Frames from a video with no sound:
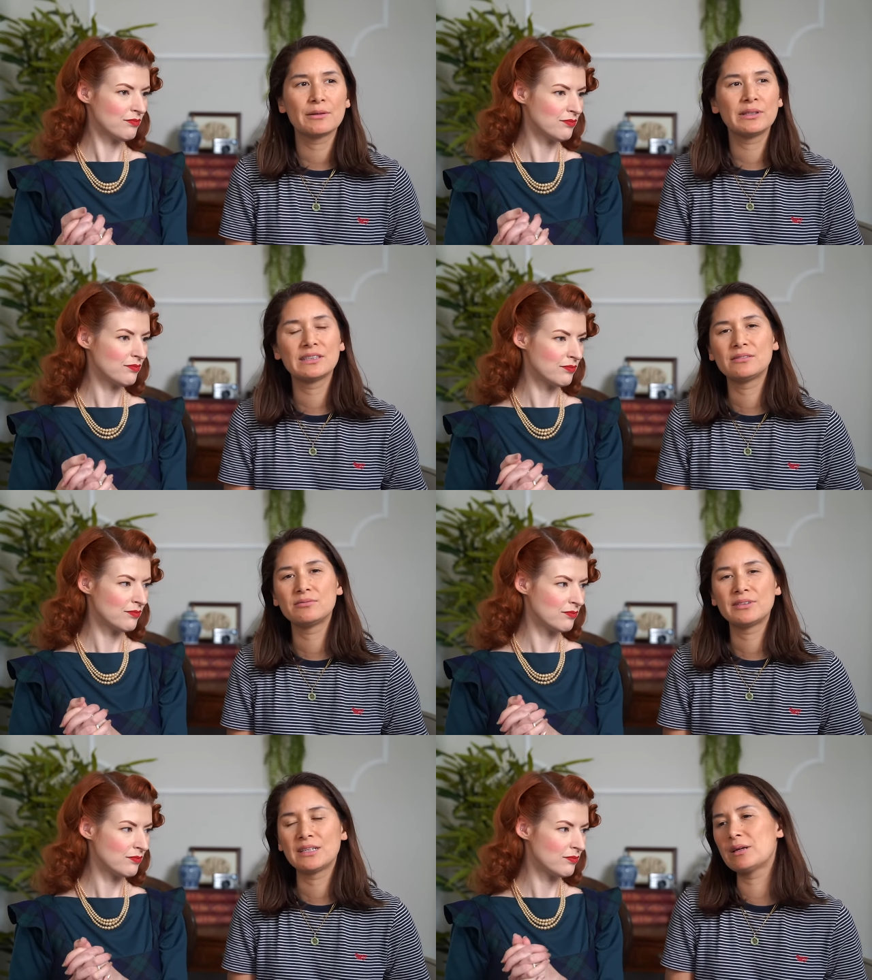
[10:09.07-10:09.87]
Speaker 1: Like we
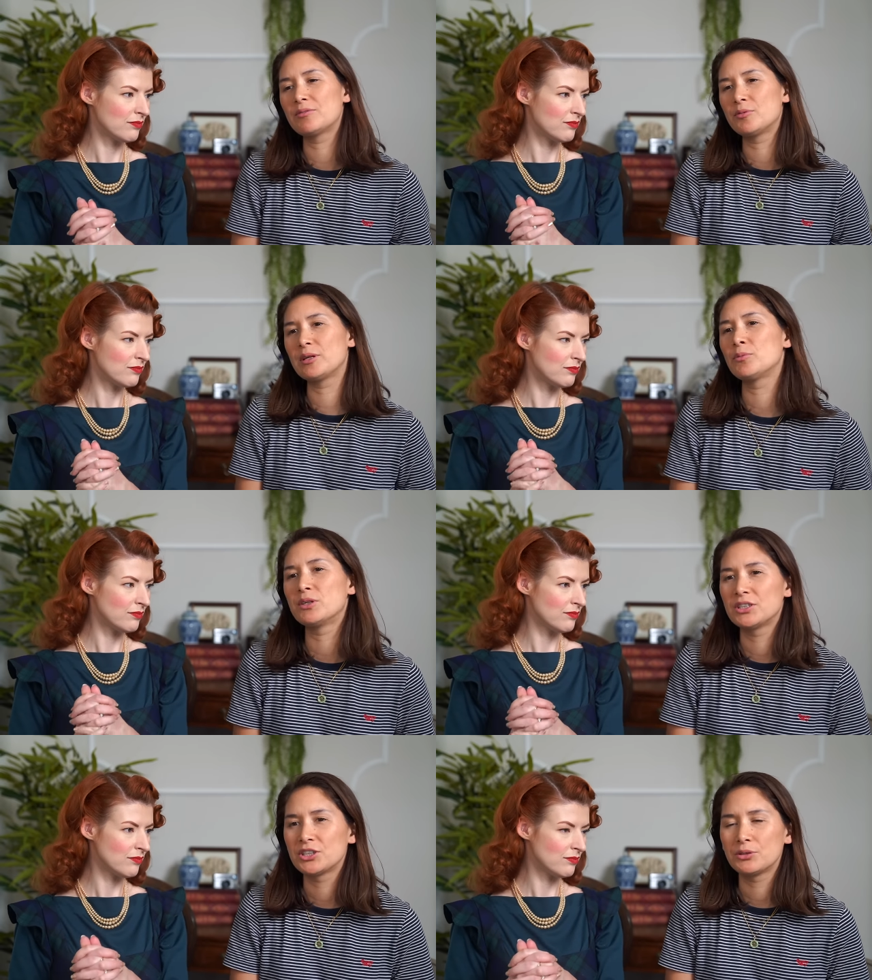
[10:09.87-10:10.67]
didn't really ever really
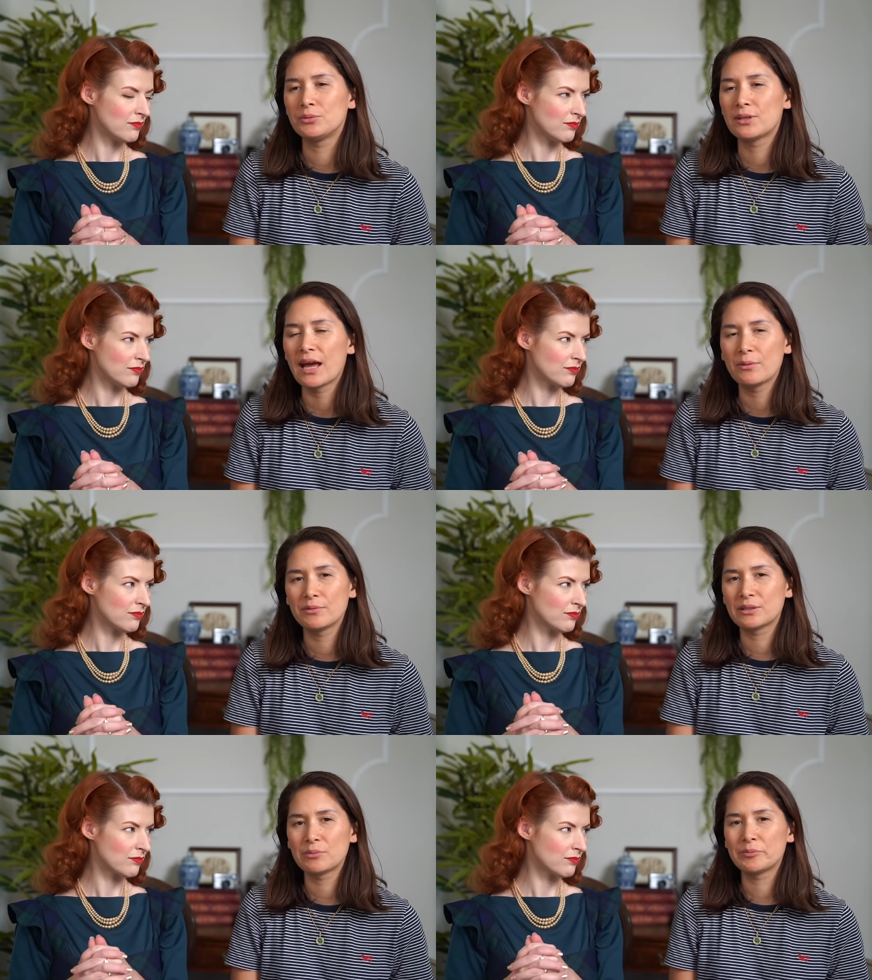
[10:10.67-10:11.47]
want to do that
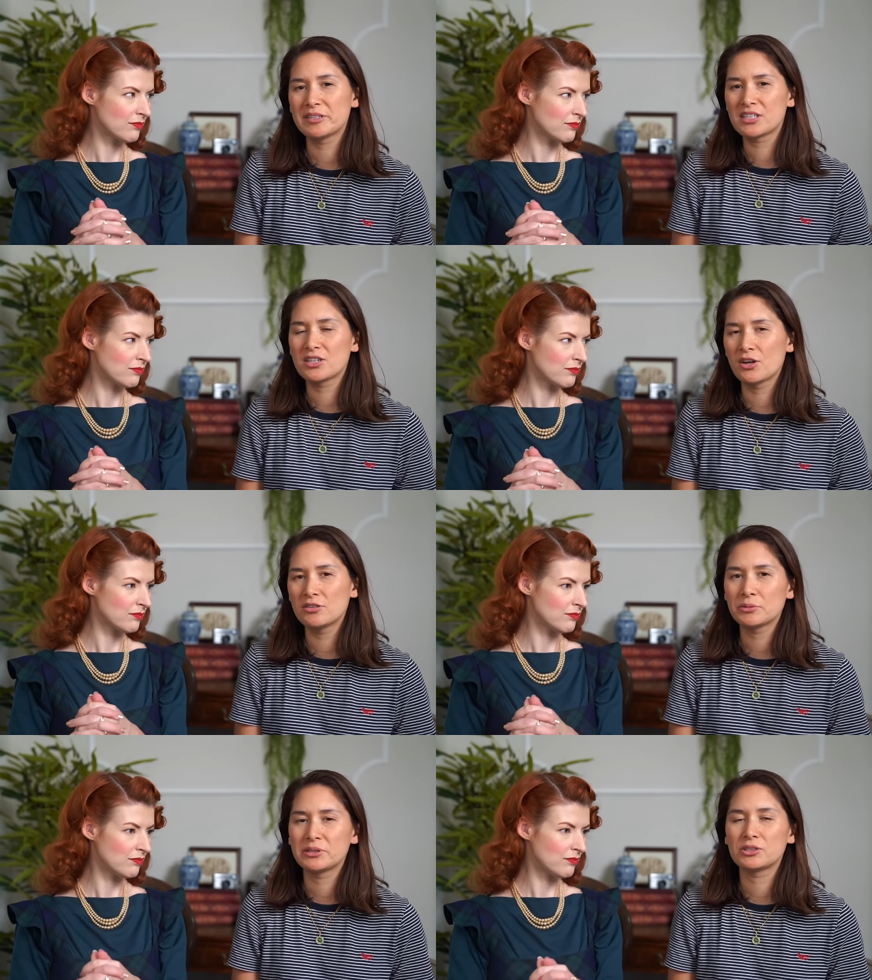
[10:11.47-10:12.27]
with someone we didn't
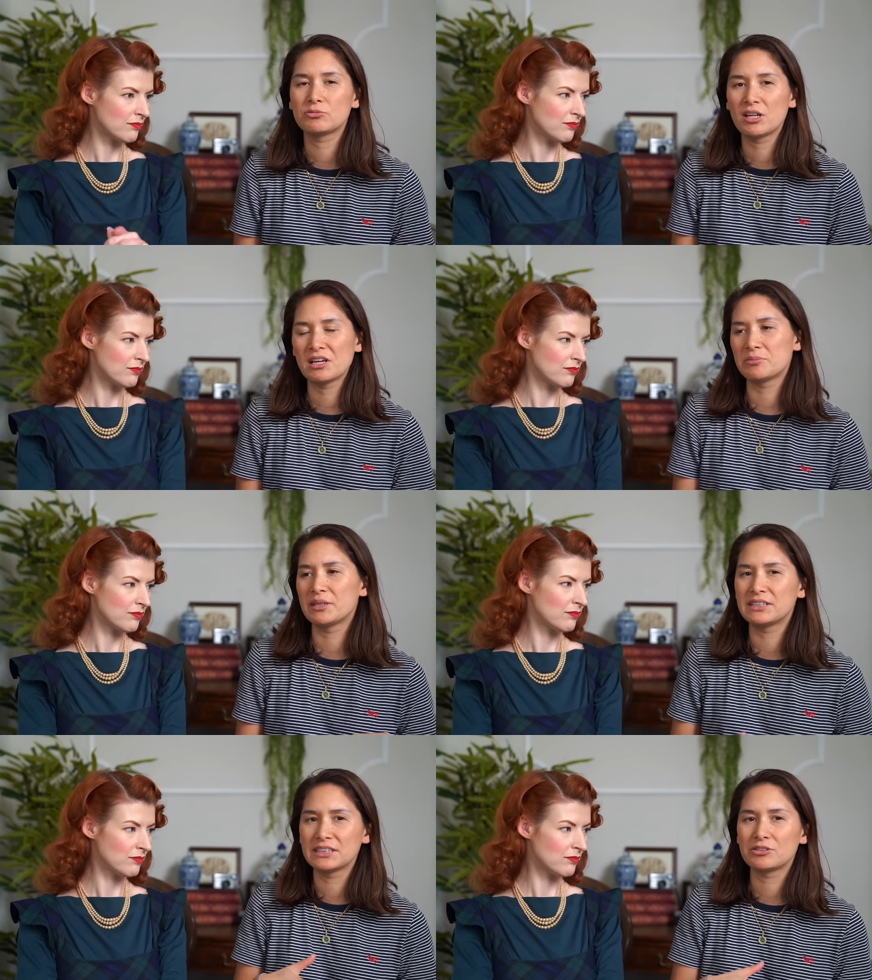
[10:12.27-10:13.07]
know, so we just relied on
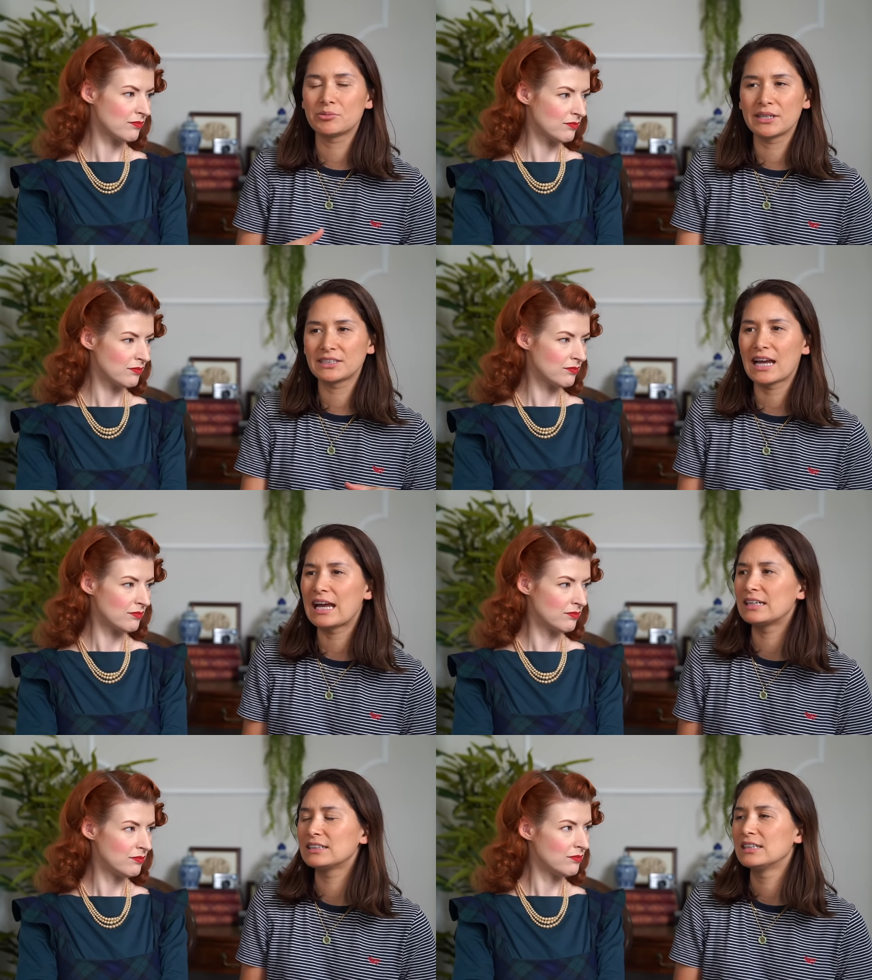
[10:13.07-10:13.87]
my sister and my
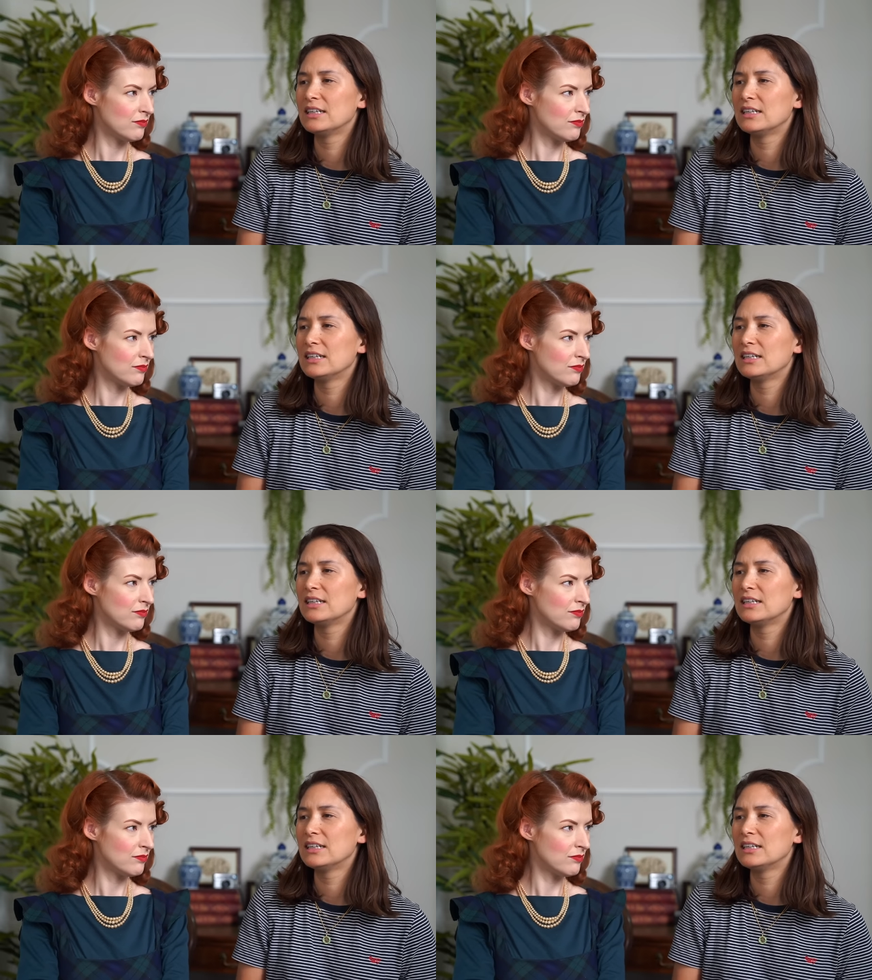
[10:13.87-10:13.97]
dad.